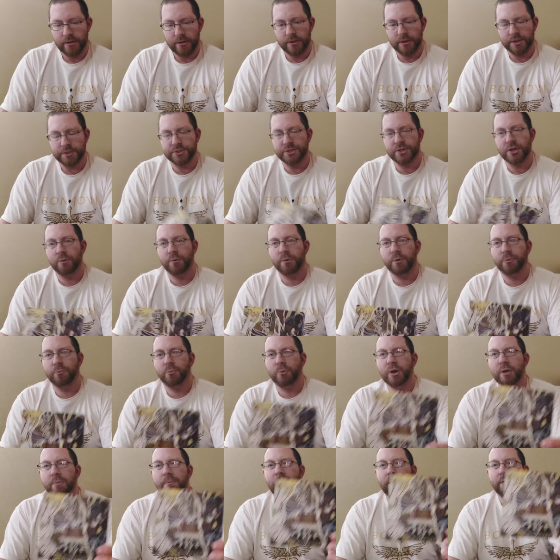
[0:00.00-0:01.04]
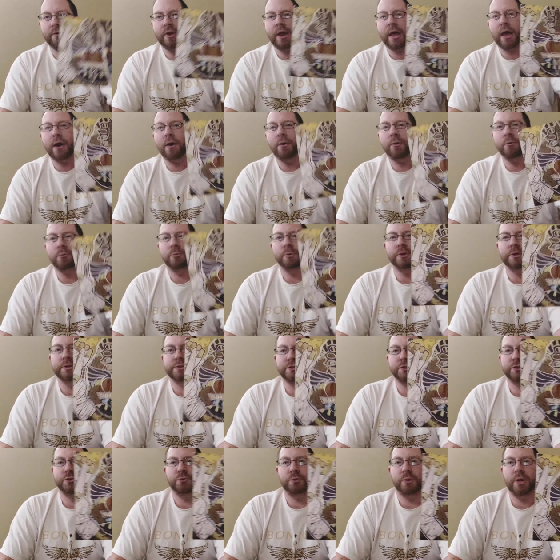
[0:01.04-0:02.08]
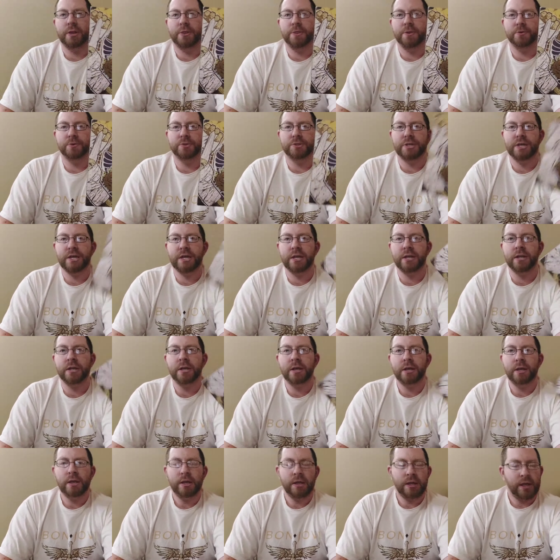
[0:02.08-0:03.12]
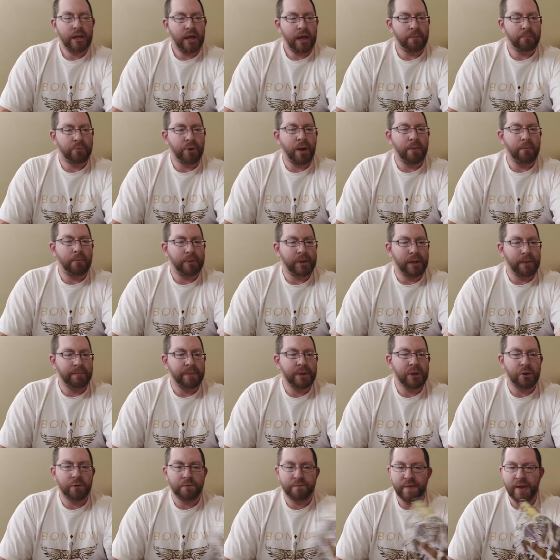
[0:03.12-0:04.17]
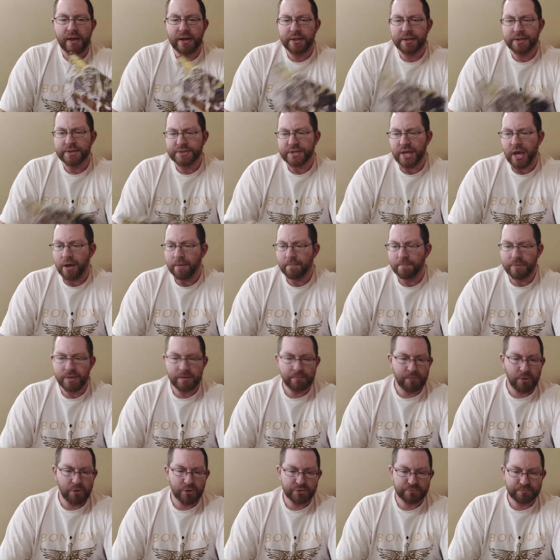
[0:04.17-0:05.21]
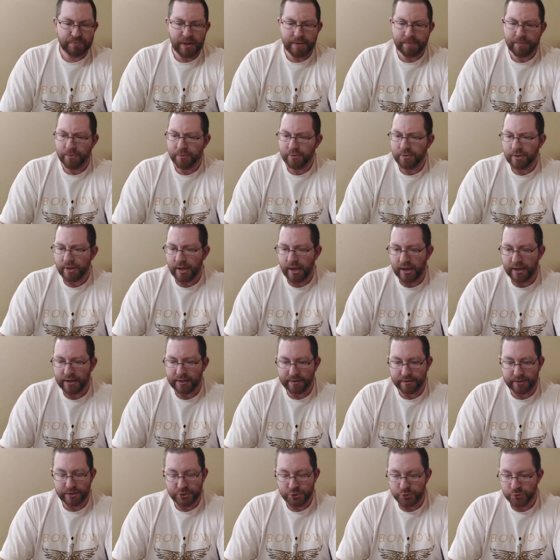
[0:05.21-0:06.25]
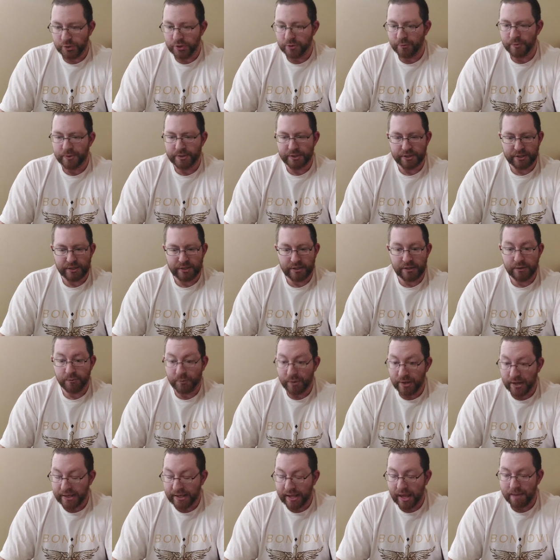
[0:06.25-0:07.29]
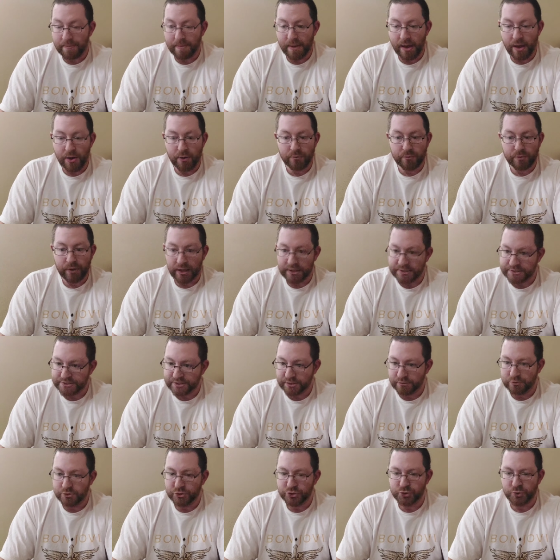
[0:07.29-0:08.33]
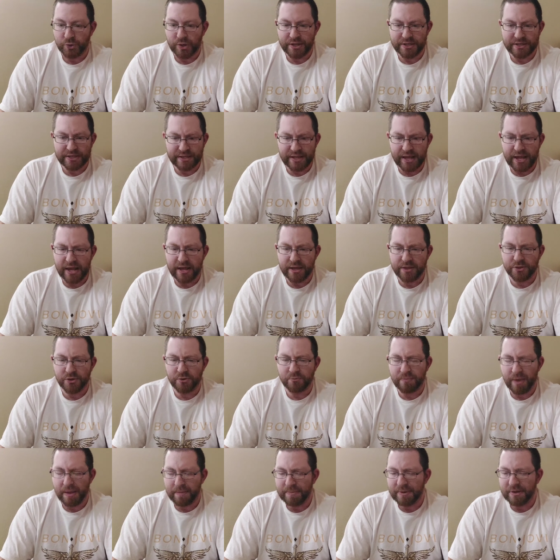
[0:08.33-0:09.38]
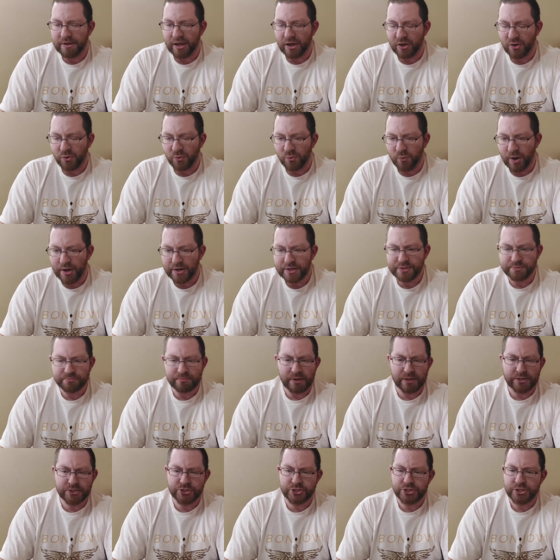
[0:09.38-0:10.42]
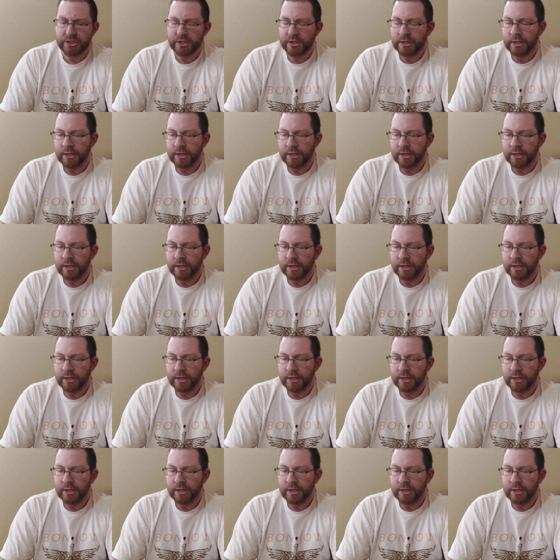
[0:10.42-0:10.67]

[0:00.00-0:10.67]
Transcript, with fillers: Let's go with What About Now, released in 2013. I'm probably a bigger fan of this album than most people. I enjoyed it when I, when it came out. I still enjoy it today, though maybe not quite as much.